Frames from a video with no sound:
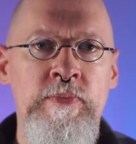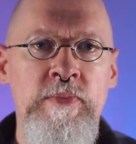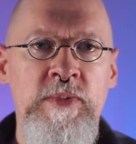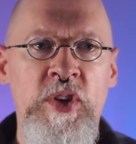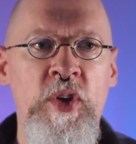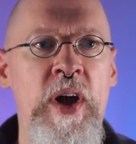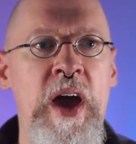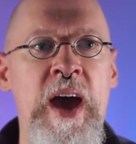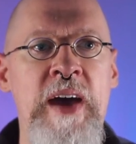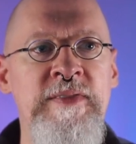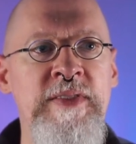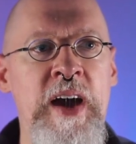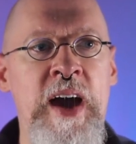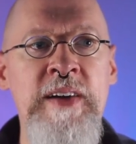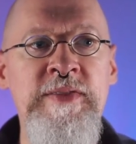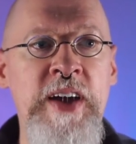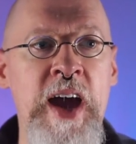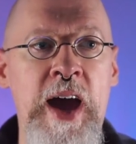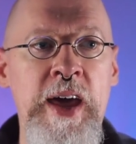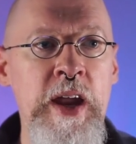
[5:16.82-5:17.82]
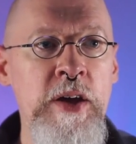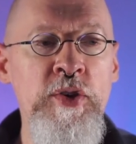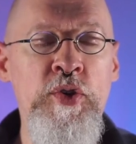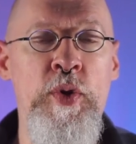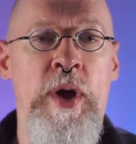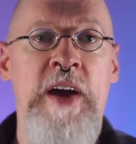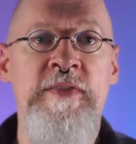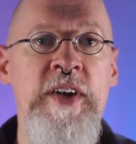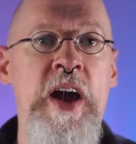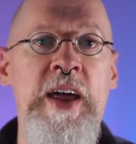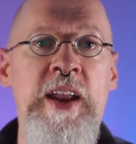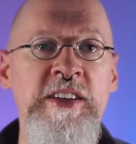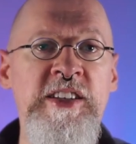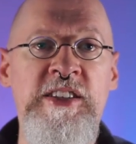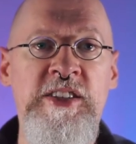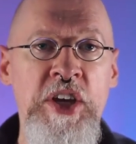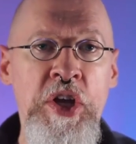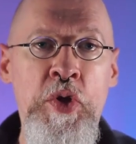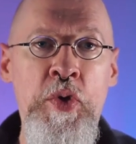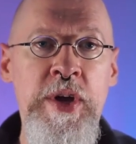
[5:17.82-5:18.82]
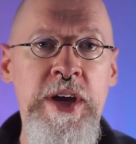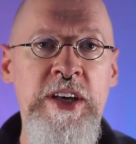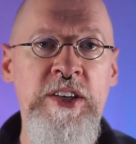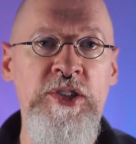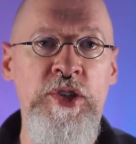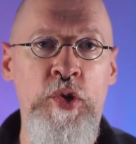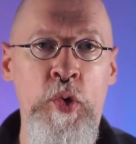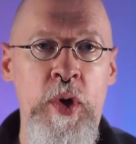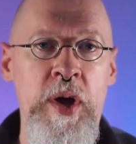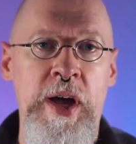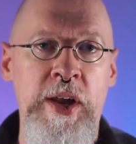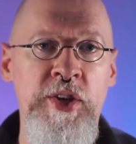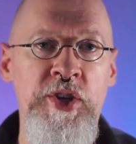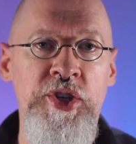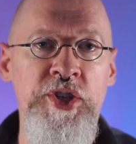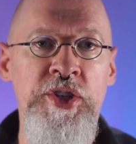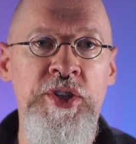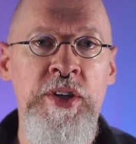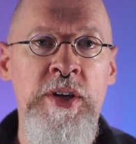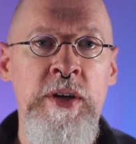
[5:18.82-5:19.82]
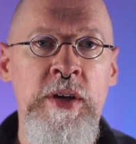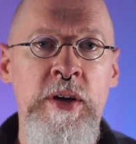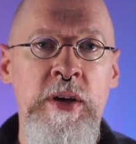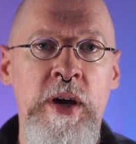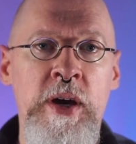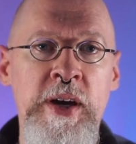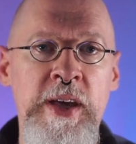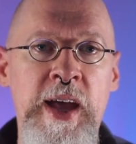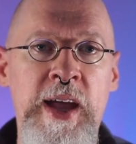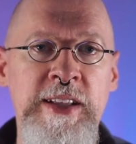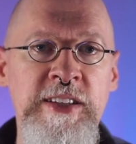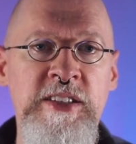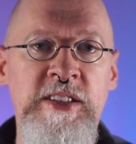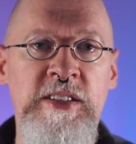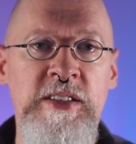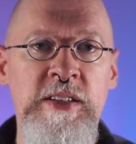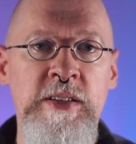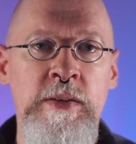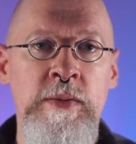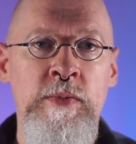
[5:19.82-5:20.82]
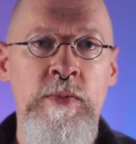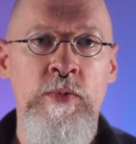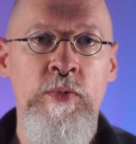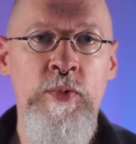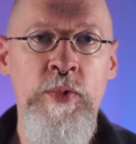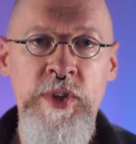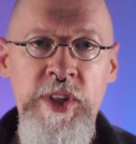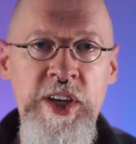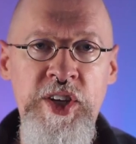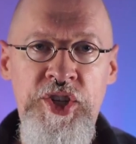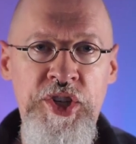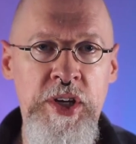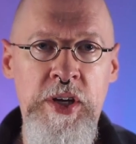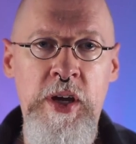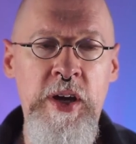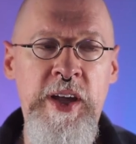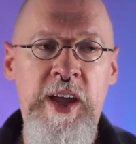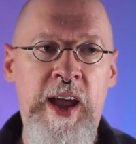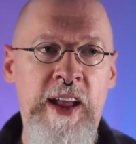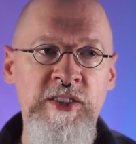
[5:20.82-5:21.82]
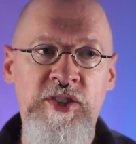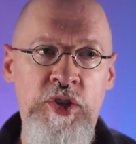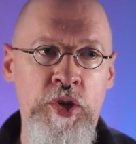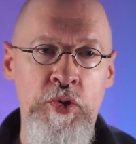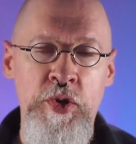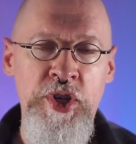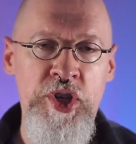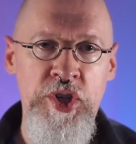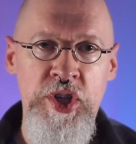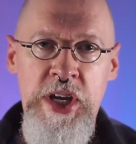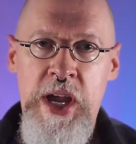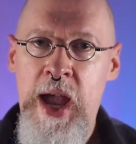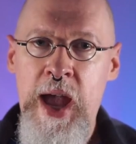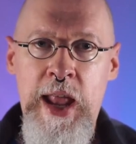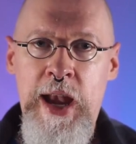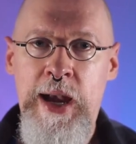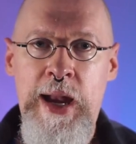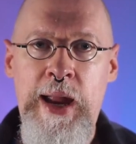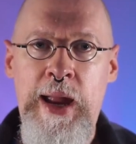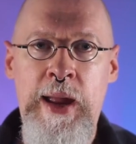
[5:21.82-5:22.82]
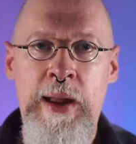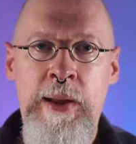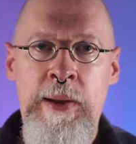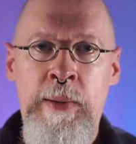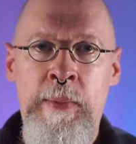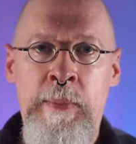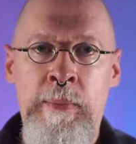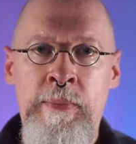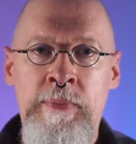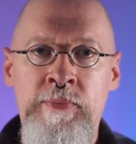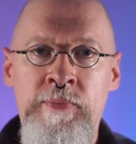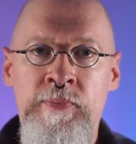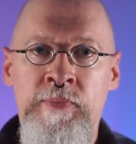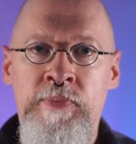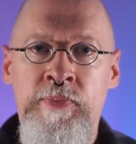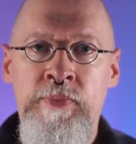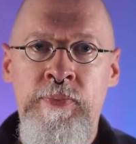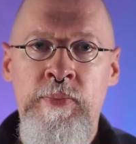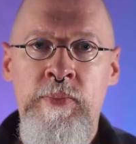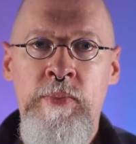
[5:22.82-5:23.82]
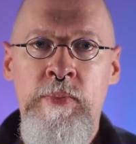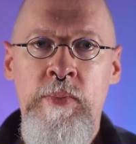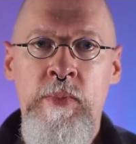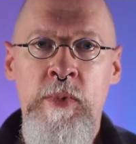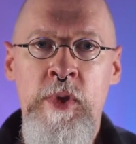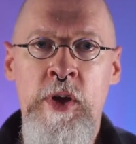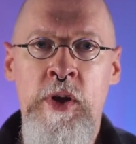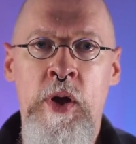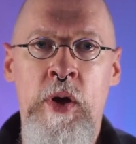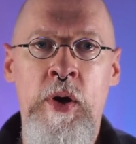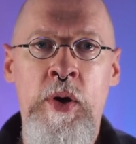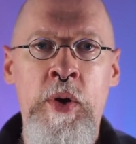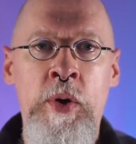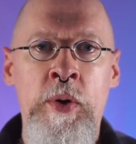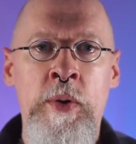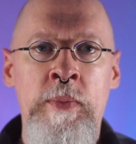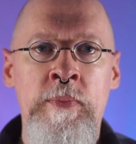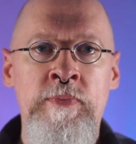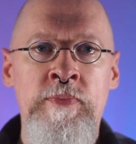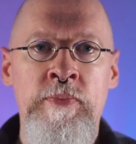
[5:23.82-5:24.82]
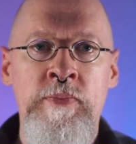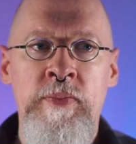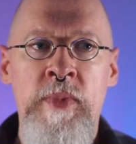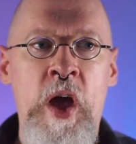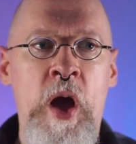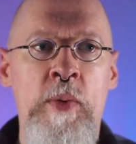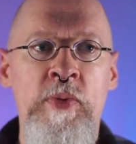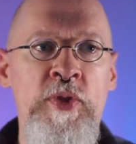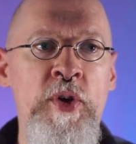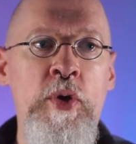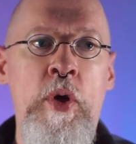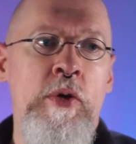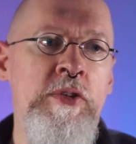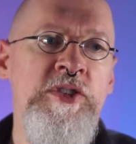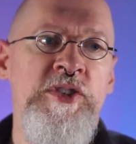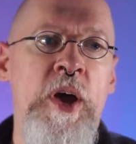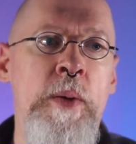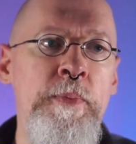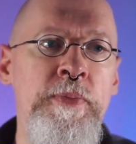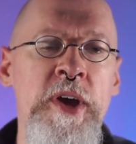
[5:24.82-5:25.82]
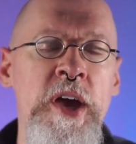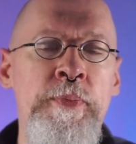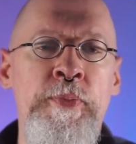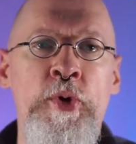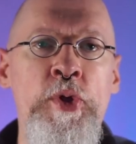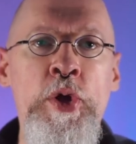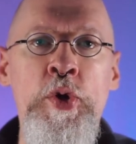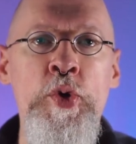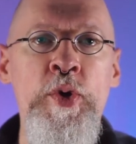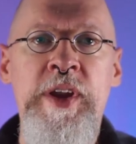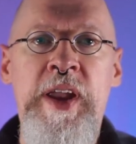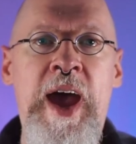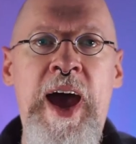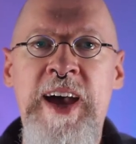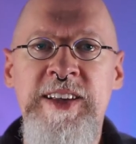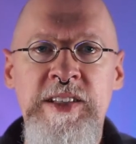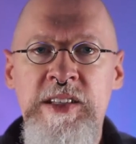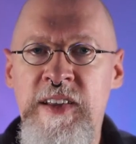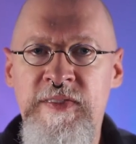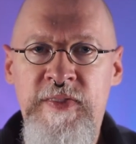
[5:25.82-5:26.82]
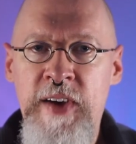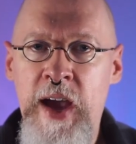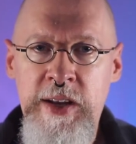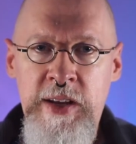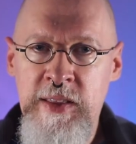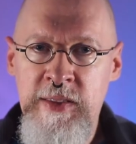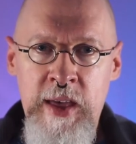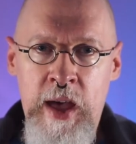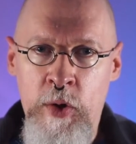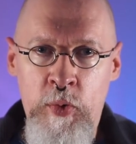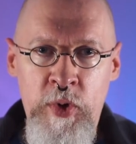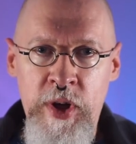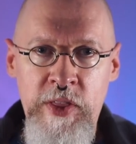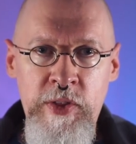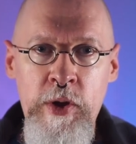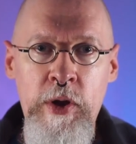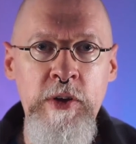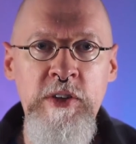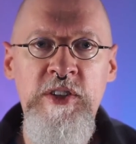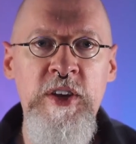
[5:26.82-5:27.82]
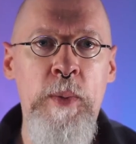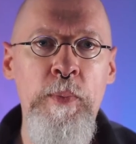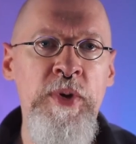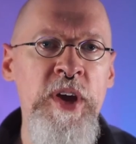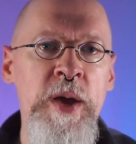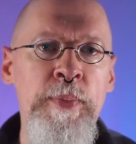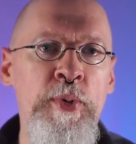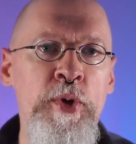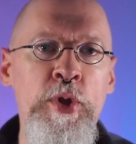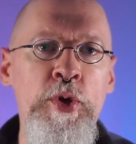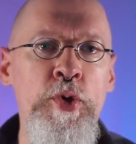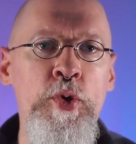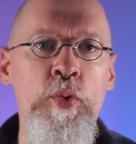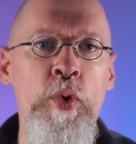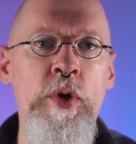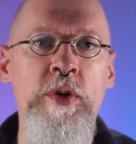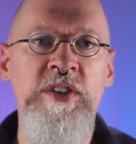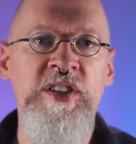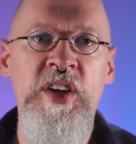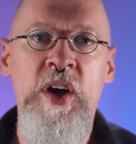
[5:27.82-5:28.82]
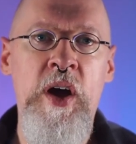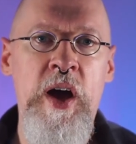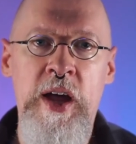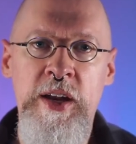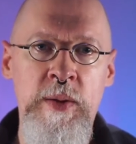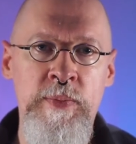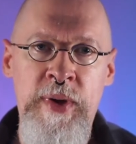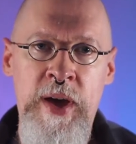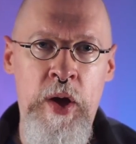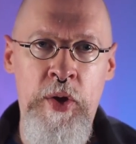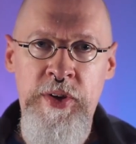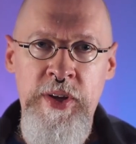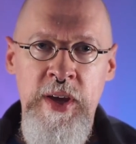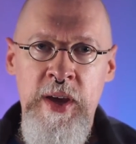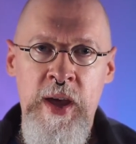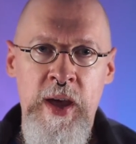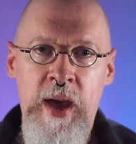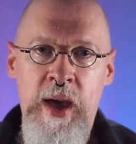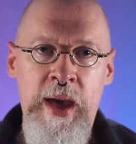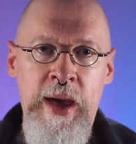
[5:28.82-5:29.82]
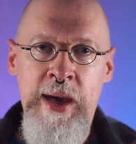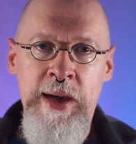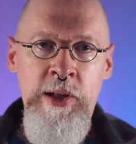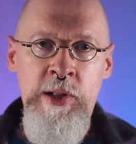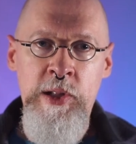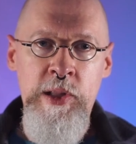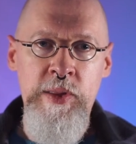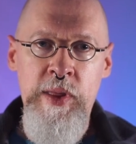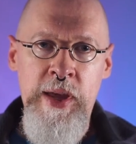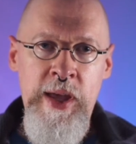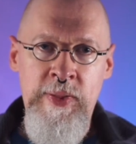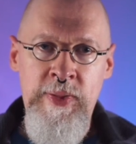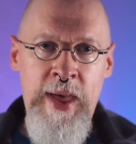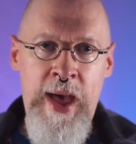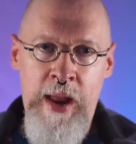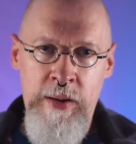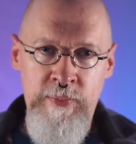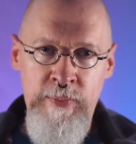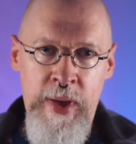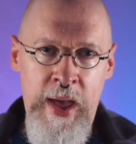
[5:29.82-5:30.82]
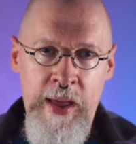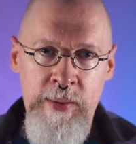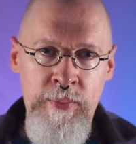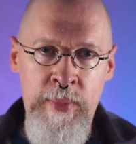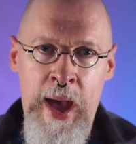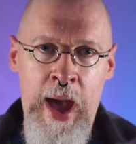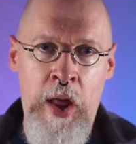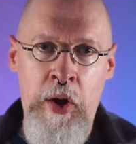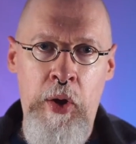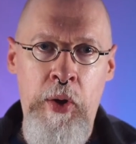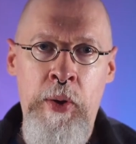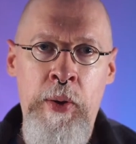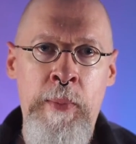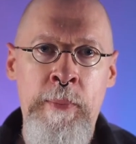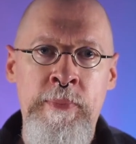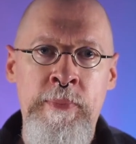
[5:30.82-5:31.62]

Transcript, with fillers: So I've I've got a I've got a serious grudge against religion, against Christianity. You know? Now, there are some people who it hasn't affected that way. There are some people who weren't taught about hell in that ma manner.